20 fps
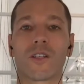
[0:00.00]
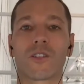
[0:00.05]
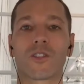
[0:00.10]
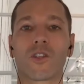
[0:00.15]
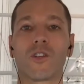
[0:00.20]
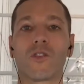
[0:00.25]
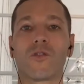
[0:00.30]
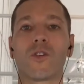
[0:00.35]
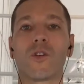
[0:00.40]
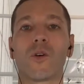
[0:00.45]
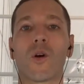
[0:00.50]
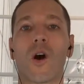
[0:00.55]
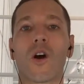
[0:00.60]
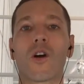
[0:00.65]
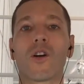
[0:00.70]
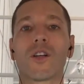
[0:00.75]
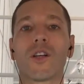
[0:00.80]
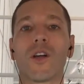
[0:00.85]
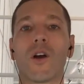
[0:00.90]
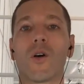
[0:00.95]
So if you
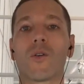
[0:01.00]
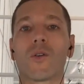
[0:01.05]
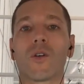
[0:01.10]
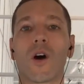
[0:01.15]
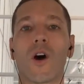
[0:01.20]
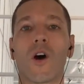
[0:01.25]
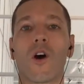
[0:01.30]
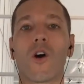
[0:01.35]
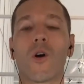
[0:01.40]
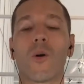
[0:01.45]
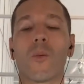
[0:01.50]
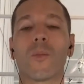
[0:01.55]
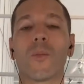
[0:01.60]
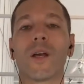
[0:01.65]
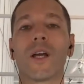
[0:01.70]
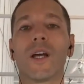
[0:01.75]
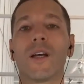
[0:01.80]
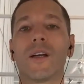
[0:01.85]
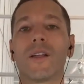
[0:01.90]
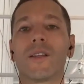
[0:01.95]
already own a home,
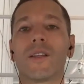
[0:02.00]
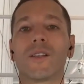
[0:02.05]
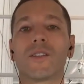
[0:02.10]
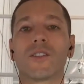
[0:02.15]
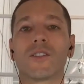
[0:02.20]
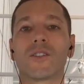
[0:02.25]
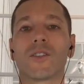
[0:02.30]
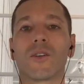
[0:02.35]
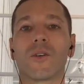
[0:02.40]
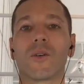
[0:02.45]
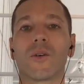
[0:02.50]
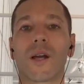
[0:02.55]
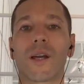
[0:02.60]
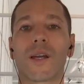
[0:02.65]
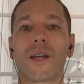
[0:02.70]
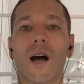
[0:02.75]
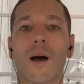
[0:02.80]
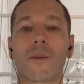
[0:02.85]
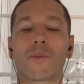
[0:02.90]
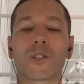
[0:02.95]
this is a
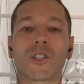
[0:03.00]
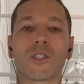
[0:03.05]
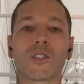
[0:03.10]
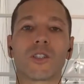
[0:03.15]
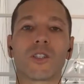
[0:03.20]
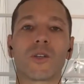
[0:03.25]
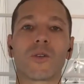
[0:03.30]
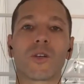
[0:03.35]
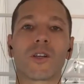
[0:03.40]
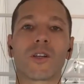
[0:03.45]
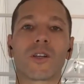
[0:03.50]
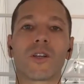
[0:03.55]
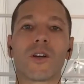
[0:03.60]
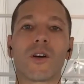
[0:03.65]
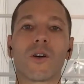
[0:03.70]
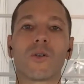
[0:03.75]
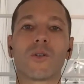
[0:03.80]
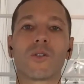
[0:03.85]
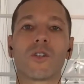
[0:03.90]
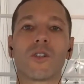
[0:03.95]
great option. You can
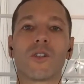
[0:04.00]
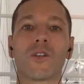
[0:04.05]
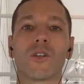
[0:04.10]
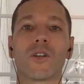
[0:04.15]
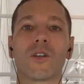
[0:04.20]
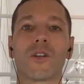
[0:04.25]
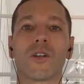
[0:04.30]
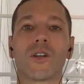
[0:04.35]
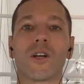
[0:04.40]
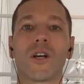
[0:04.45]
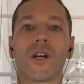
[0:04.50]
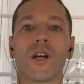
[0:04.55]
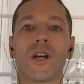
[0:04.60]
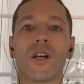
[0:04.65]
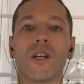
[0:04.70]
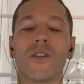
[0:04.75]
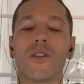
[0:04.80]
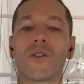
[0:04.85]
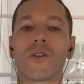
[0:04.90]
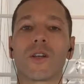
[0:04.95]
go to
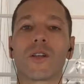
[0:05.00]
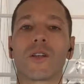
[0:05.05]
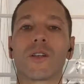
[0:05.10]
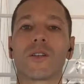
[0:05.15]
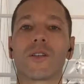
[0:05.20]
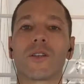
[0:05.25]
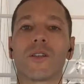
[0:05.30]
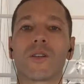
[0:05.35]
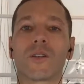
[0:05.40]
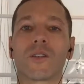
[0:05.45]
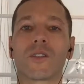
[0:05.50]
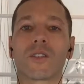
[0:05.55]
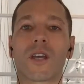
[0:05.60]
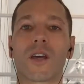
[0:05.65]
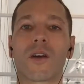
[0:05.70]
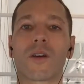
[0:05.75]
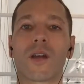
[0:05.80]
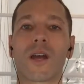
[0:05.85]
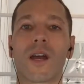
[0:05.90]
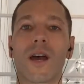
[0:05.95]
you can
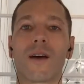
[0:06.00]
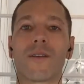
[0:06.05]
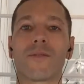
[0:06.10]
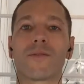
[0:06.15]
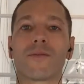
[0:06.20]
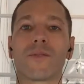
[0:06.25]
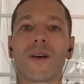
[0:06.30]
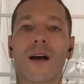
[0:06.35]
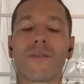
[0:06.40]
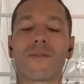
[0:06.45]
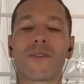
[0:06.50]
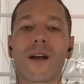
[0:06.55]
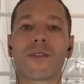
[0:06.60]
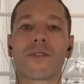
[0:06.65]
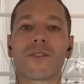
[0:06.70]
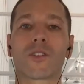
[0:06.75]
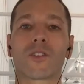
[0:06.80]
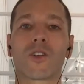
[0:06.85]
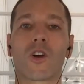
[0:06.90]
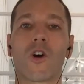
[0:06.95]
say, okay, I've
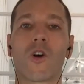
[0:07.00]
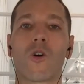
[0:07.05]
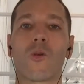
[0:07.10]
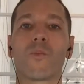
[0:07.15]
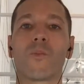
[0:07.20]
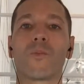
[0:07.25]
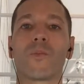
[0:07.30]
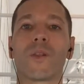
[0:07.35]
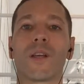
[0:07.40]
got this home.